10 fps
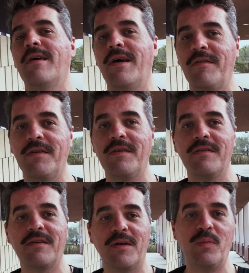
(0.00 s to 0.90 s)
Obviously,
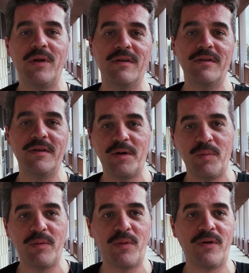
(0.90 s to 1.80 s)
it's going to be a little bit more